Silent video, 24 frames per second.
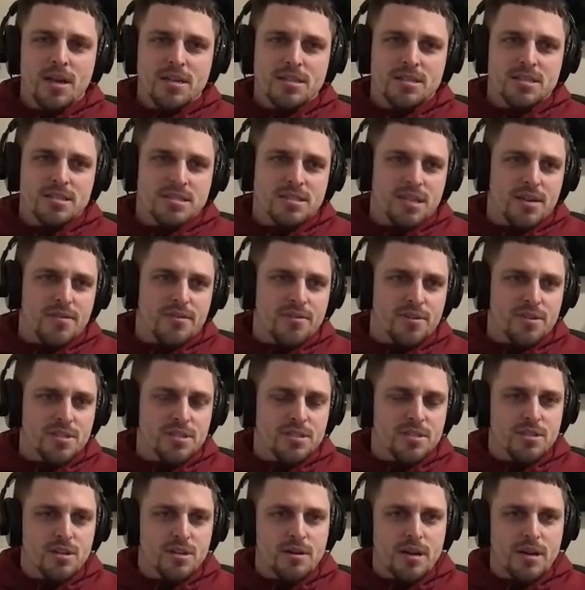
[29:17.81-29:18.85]
Just say for
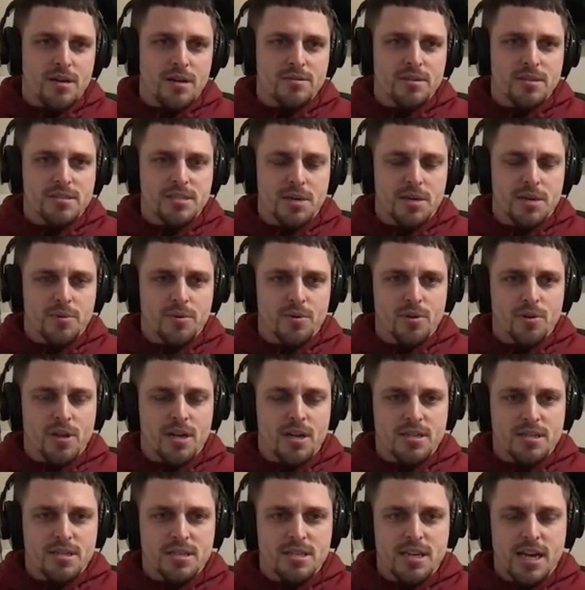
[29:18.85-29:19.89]
instance, when I was at Temple, a lot
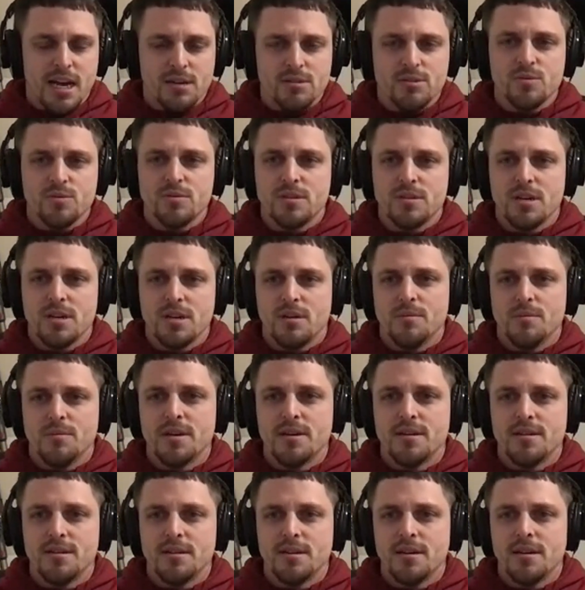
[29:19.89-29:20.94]
of scouts would come
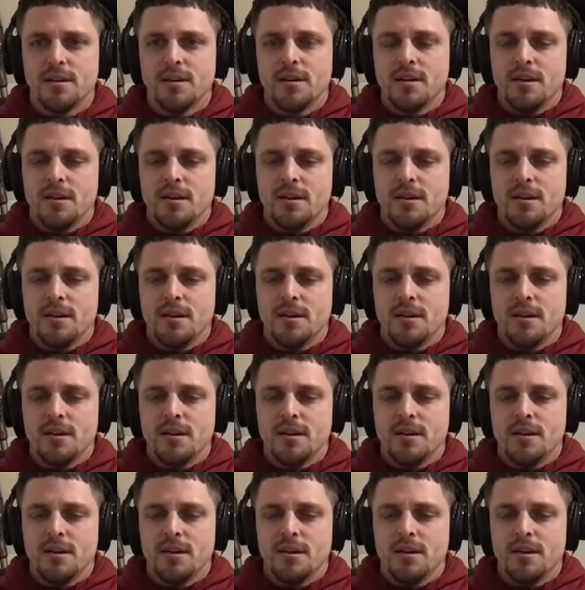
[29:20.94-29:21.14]
in